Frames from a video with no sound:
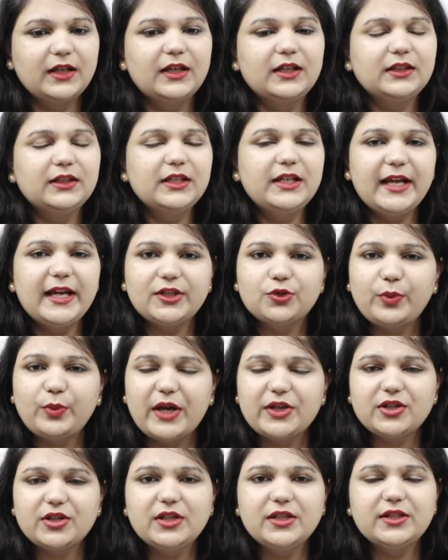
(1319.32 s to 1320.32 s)
The next
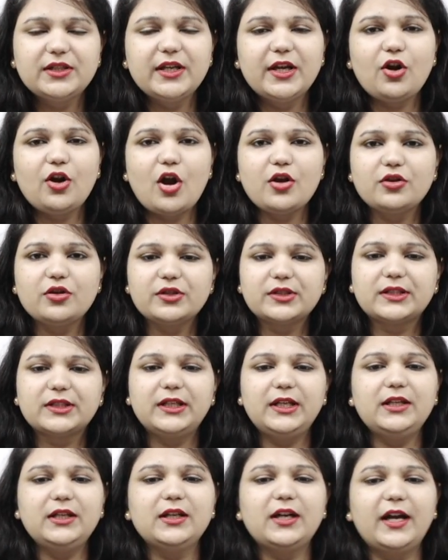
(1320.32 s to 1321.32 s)
question is there on your
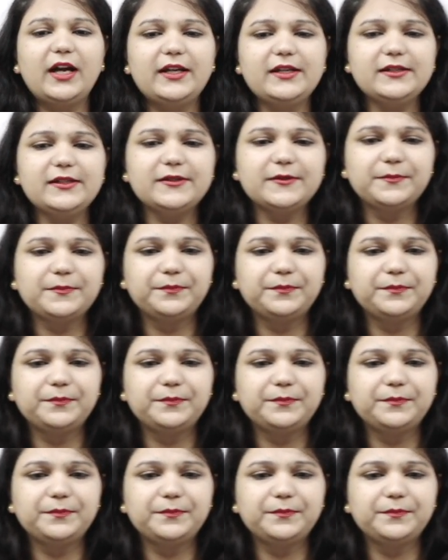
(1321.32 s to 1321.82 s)
screen, guys.